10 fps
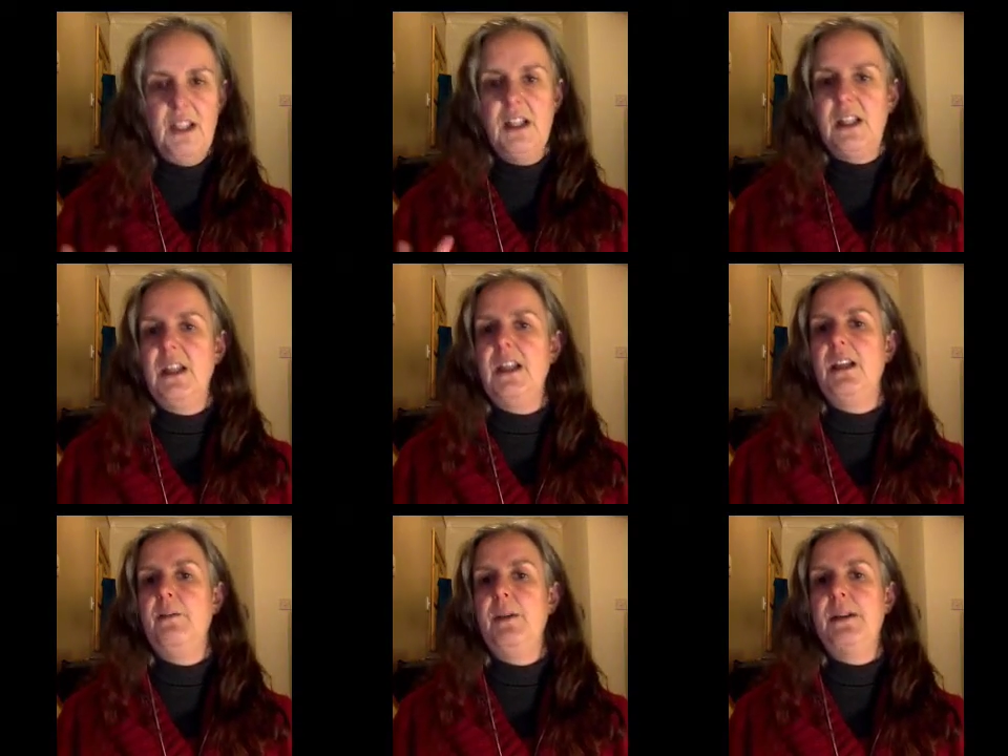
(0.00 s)
There's
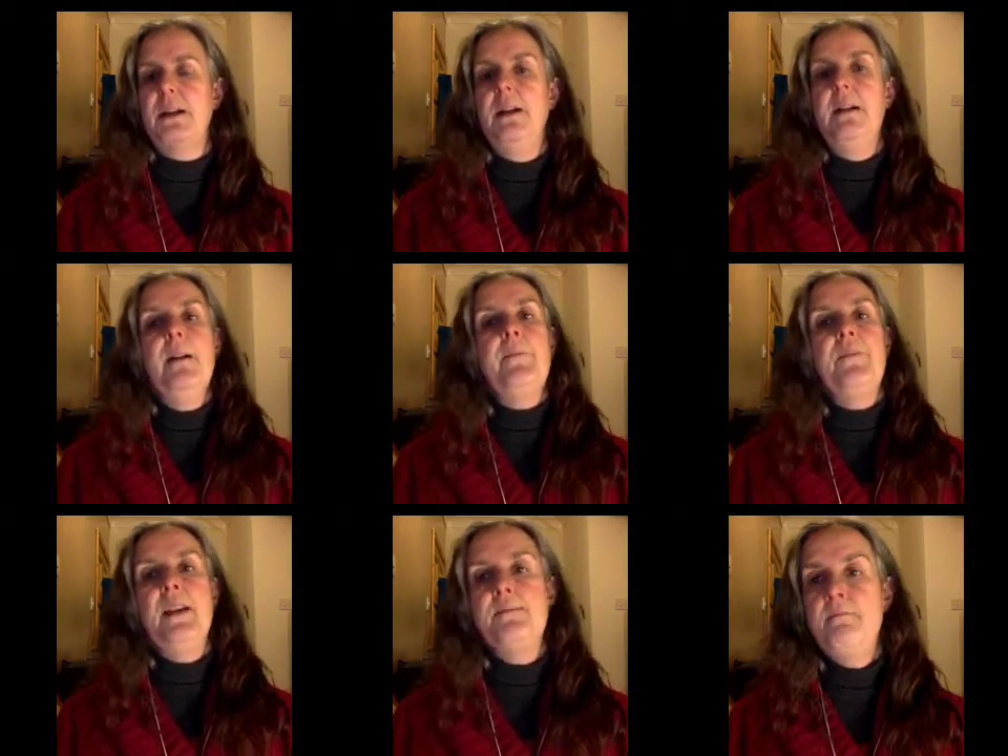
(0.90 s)
many, many
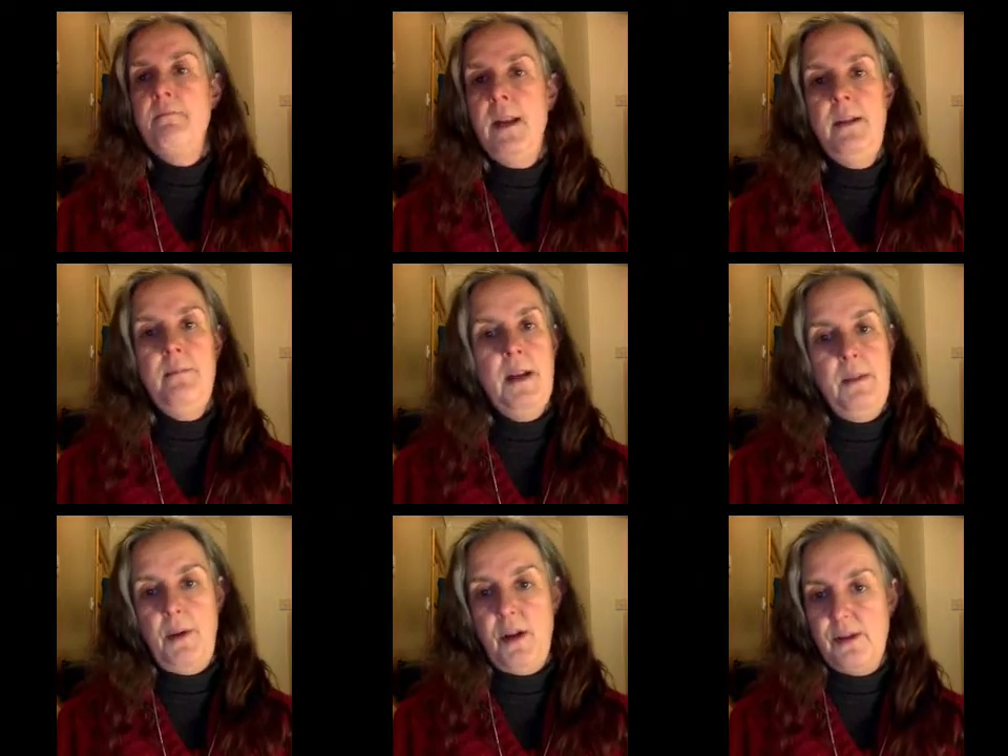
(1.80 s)
personal development
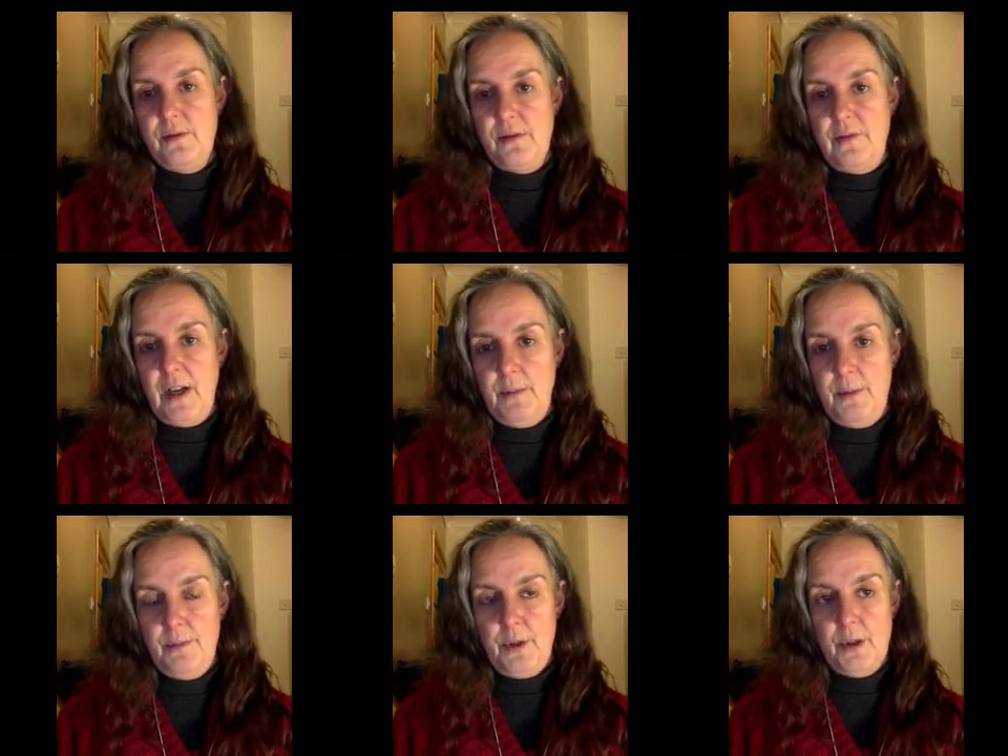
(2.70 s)
books. There's
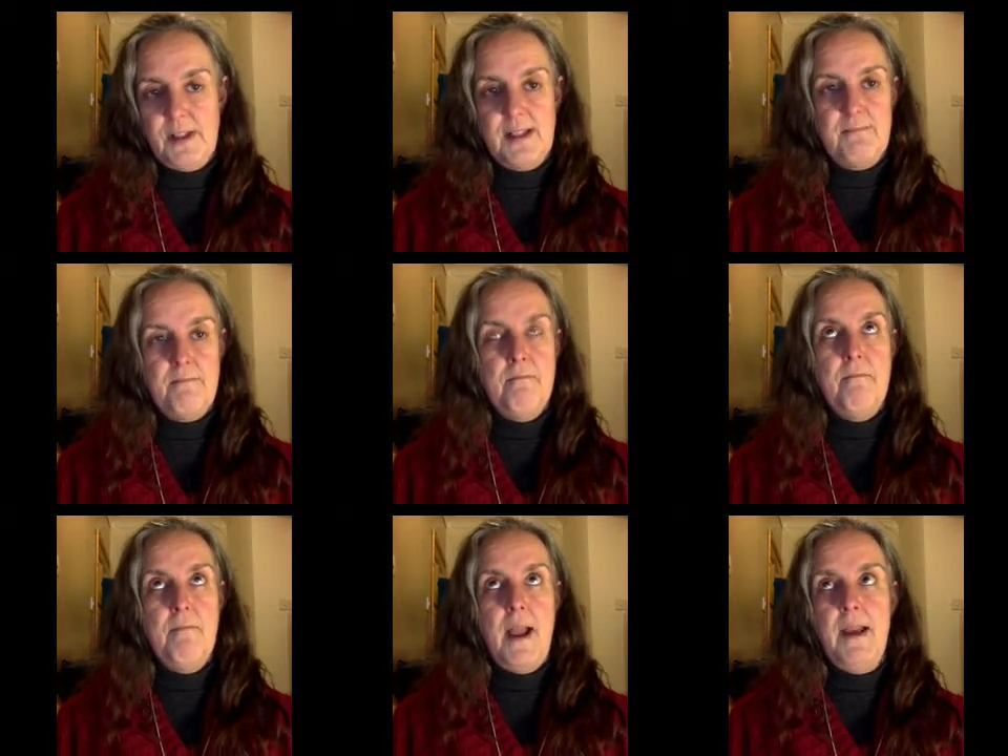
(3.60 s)
many, many
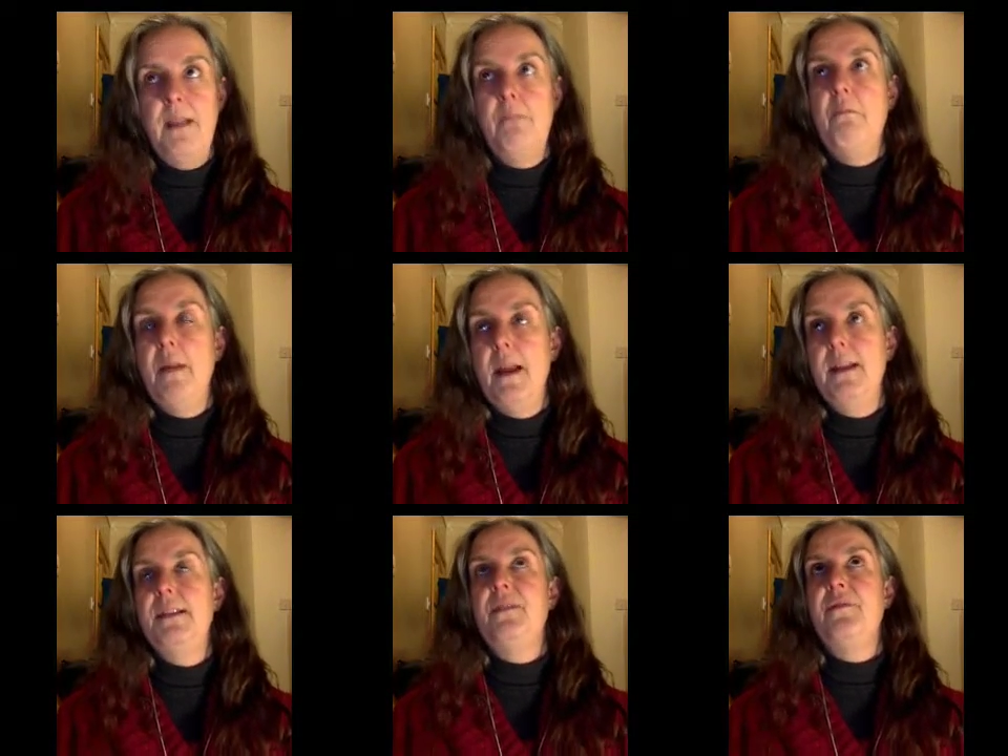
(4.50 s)
different things that
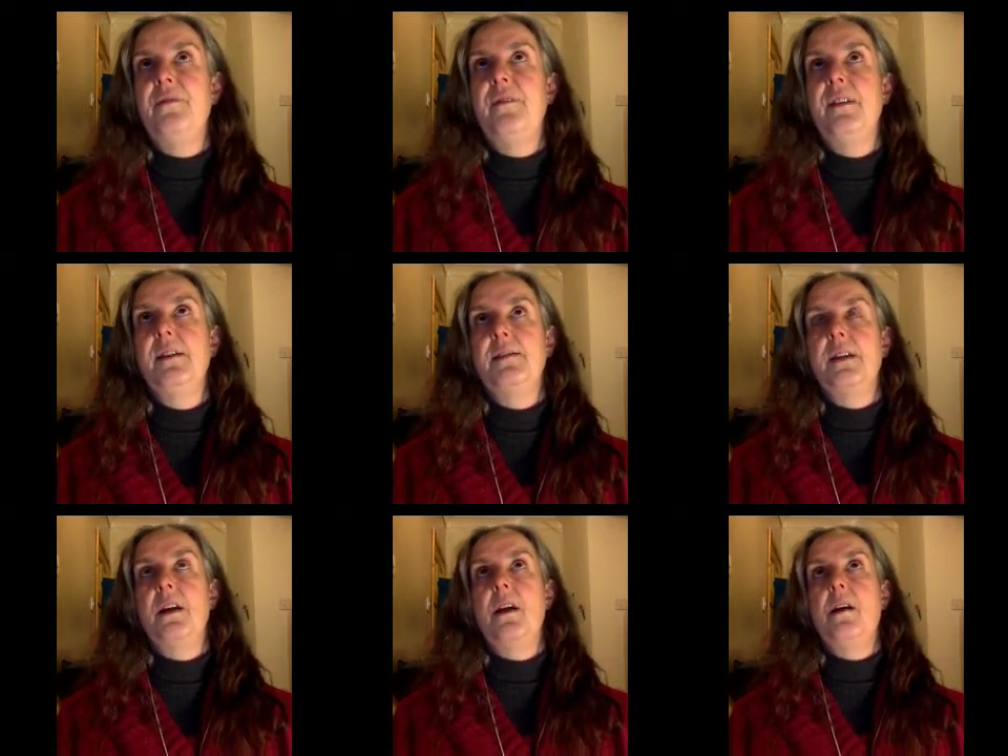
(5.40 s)
you
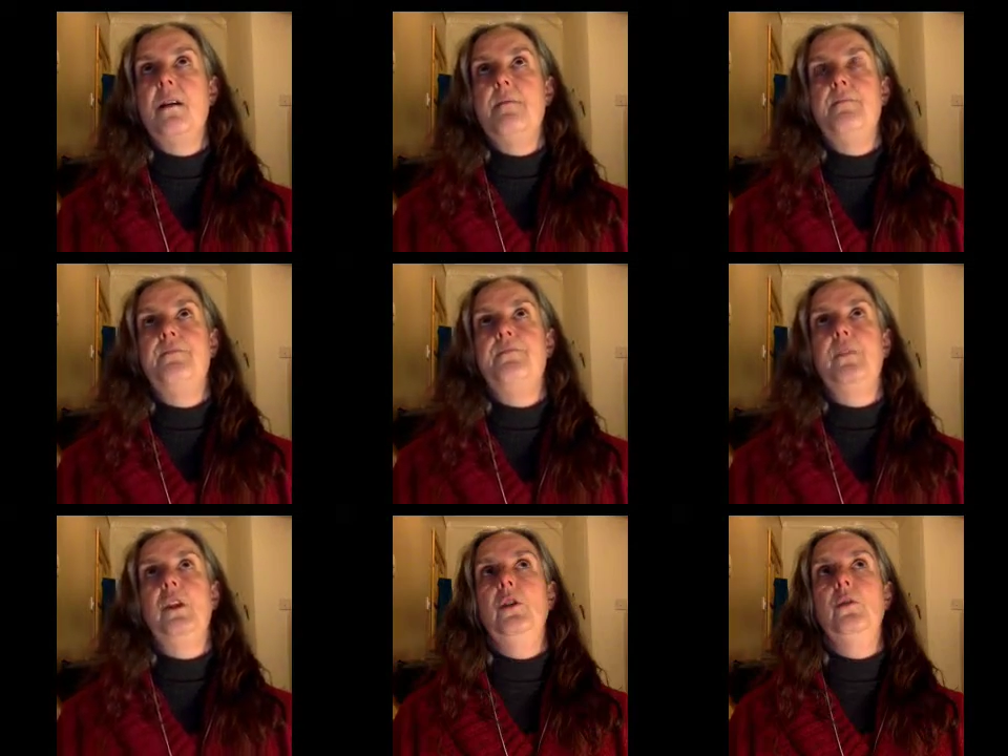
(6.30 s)
can
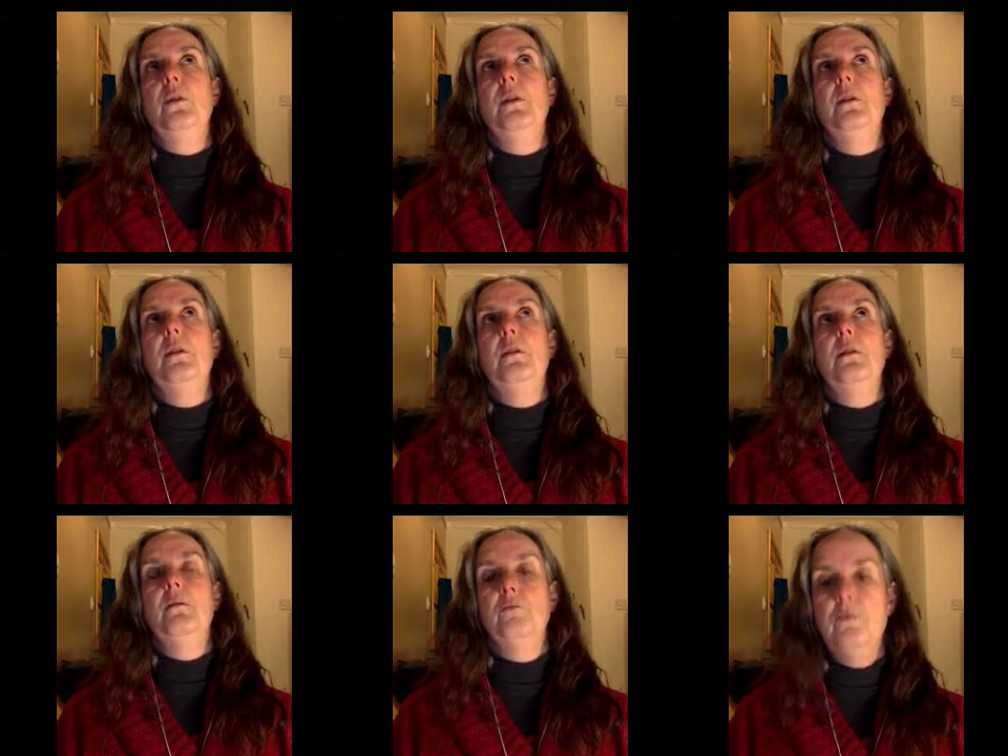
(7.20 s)
read about
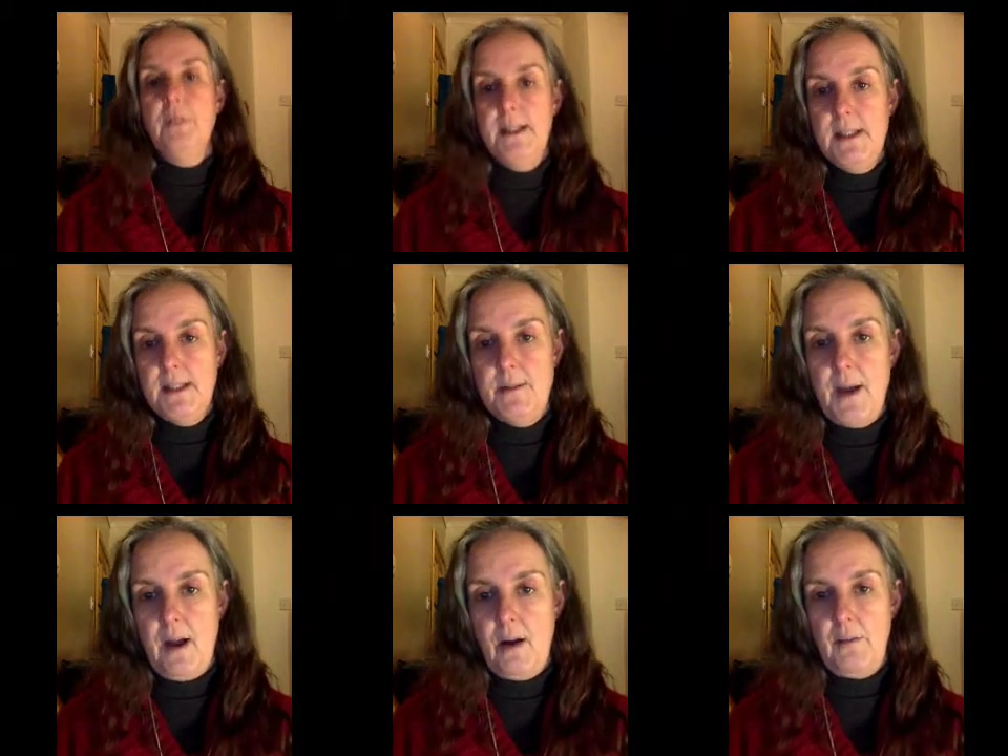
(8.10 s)
how to change your
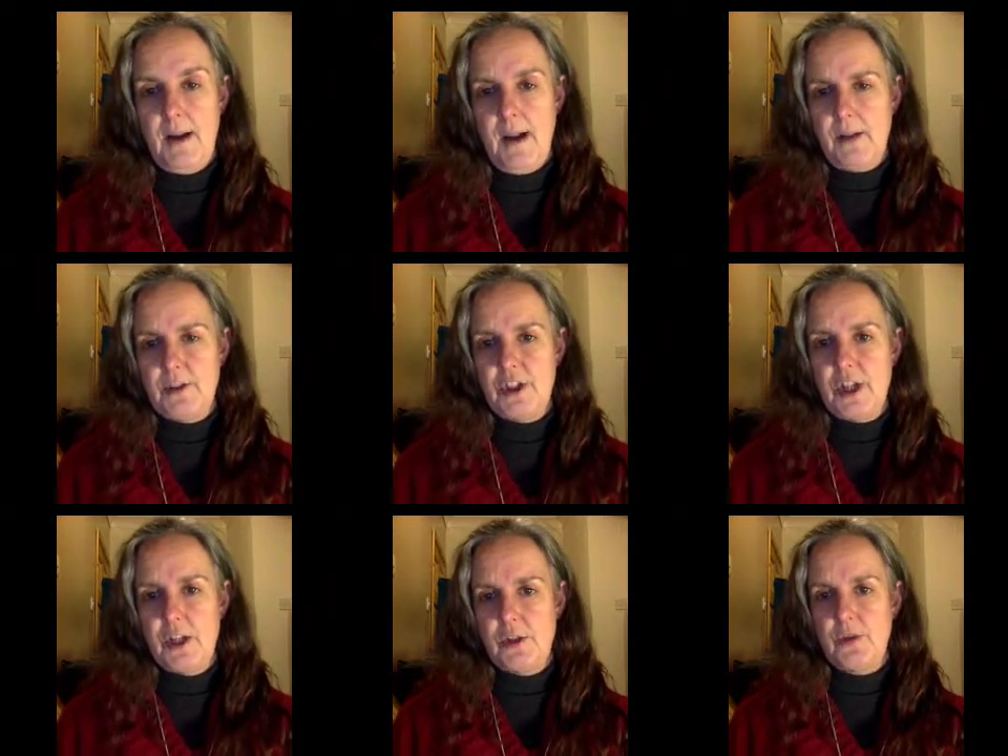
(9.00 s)
thoughts, how to be
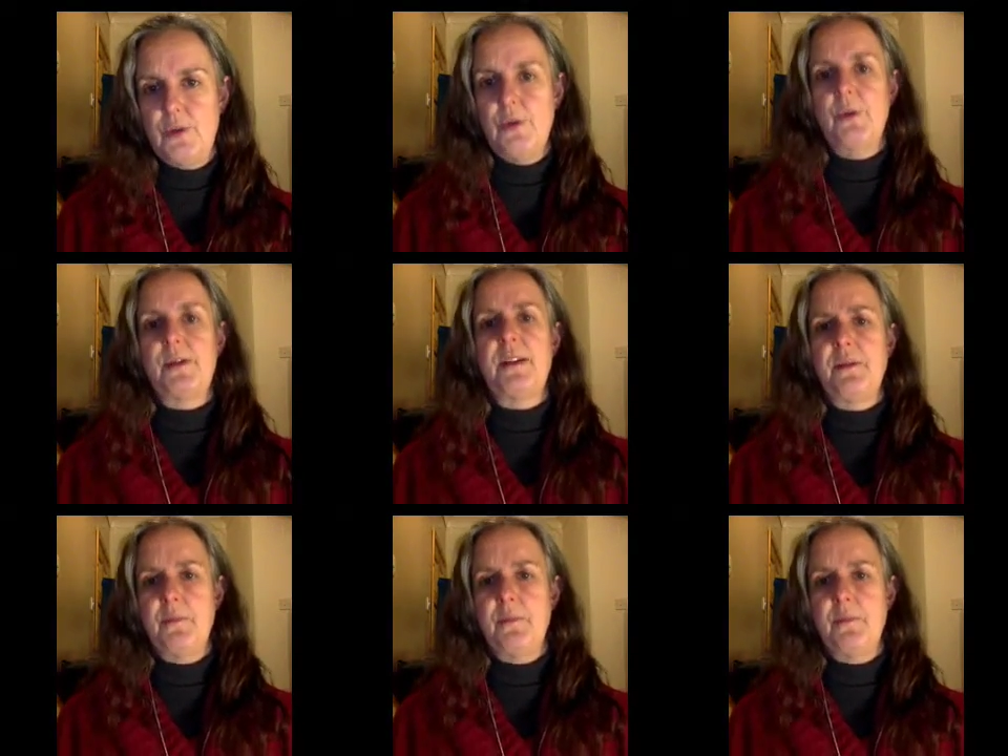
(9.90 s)
more positive,